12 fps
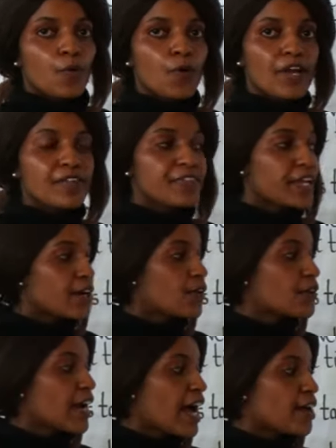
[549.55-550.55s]
When the
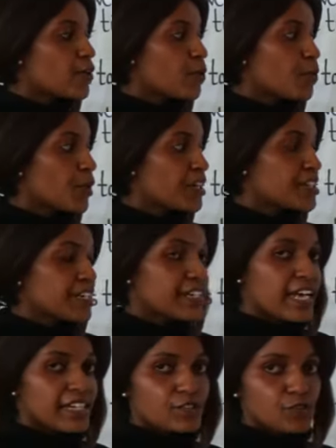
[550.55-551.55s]
long arrow
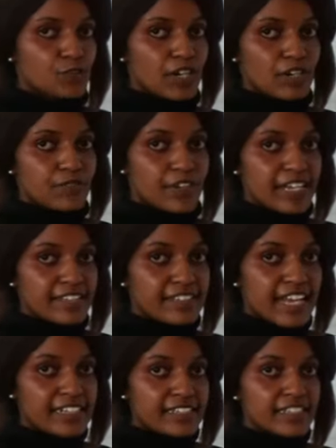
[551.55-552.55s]
pointed at 12,
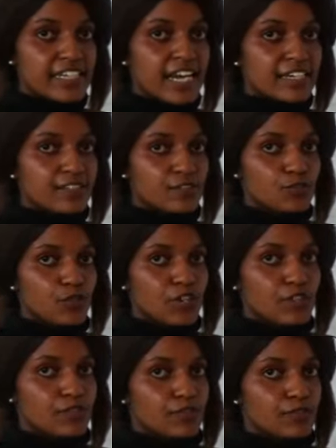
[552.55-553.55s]
exactly at
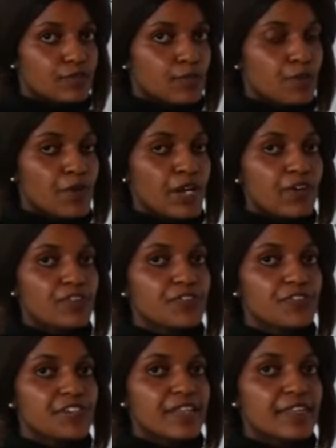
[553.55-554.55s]
12, we are going
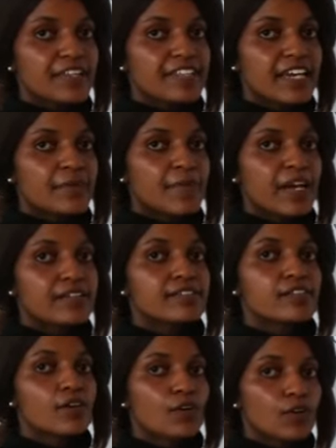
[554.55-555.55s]
to read the time
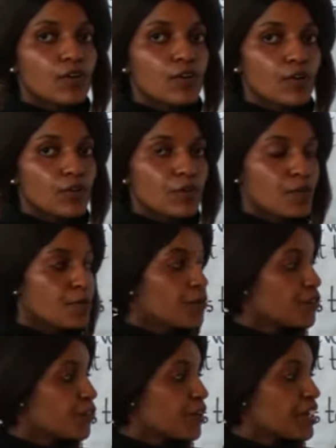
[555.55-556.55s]
as o'clock.
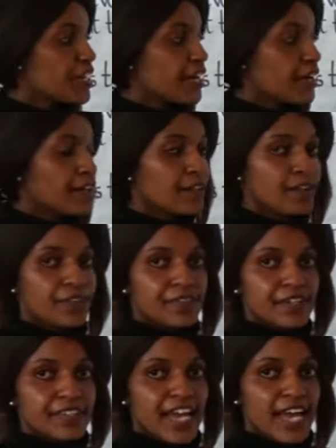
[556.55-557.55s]
So here,
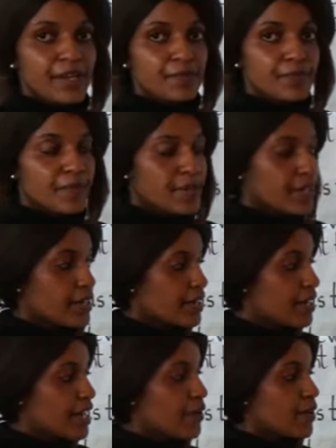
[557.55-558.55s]
the time
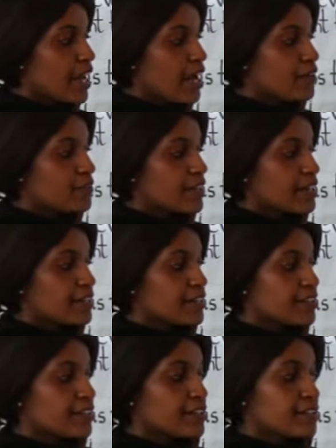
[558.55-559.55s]
here we have,
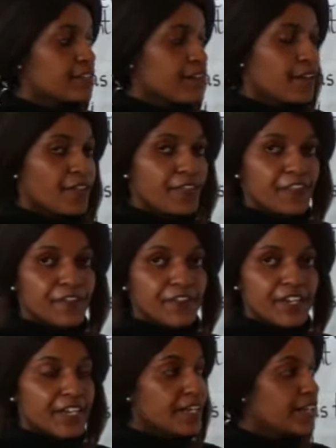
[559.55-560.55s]
it is
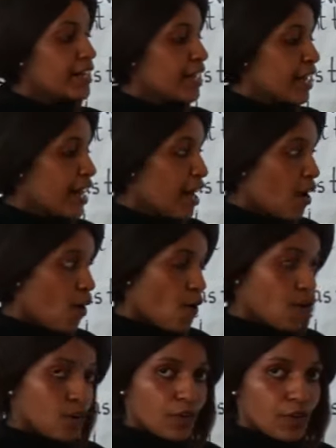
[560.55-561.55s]
3
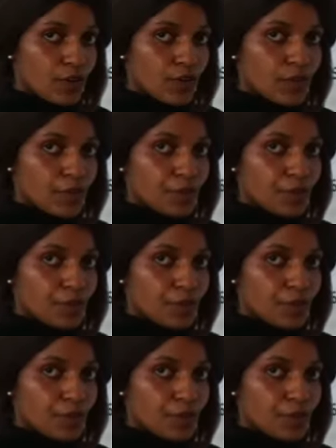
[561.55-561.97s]
o'clock.